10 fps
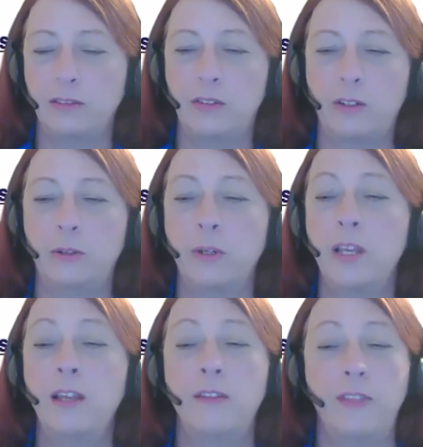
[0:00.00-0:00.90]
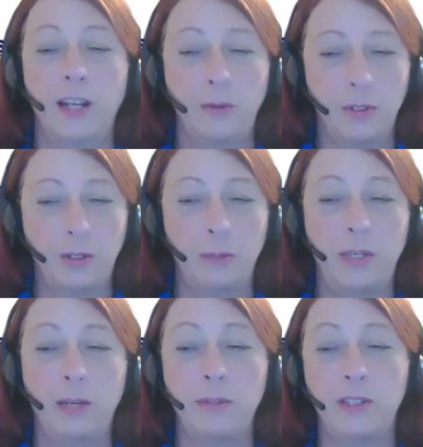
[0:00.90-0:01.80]
So then I was going to
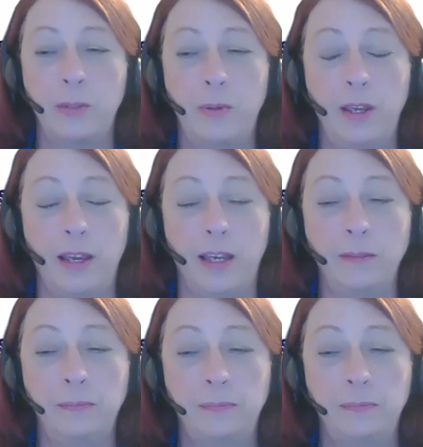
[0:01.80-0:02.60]
become a CPA.